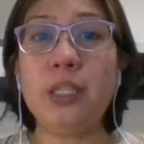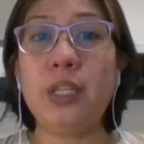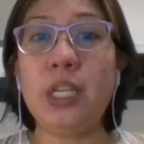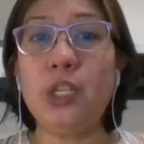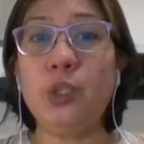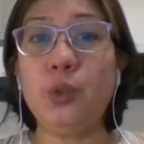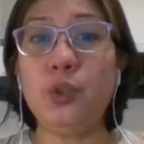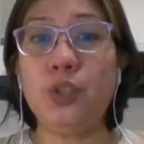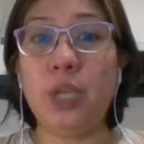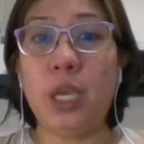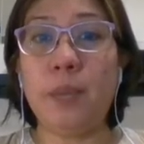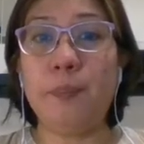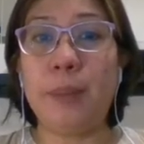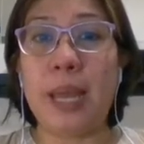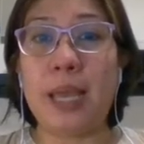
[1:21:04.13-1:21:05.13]
raised to
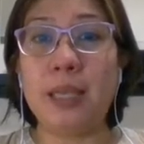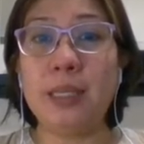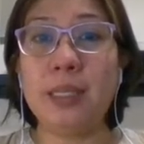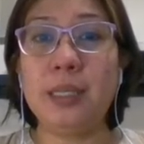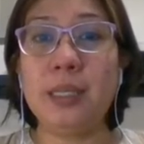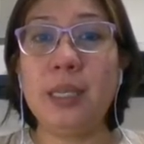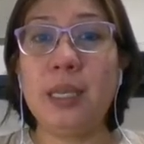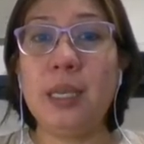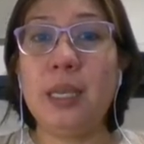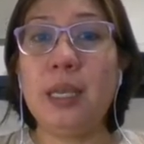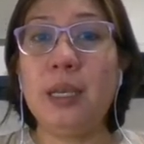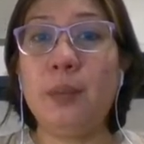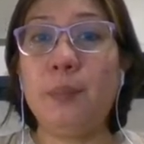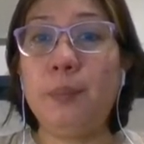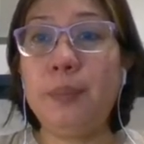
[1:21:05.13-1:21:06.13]
j plus
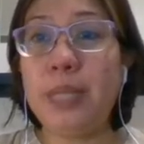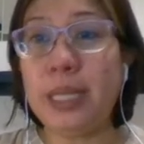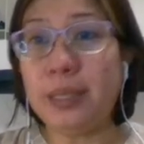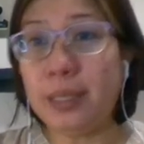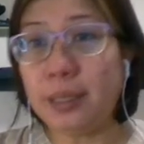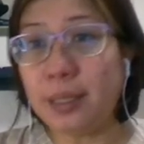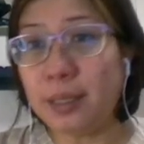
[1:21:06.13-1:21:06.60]
that